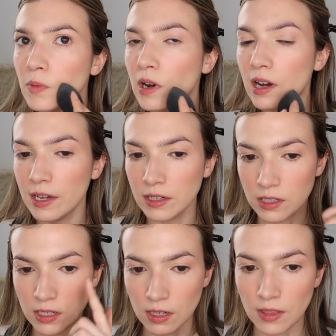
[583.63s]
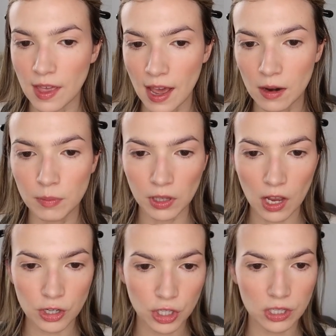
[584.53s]
want that
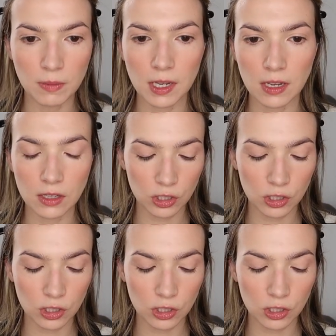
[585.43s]
blush to be.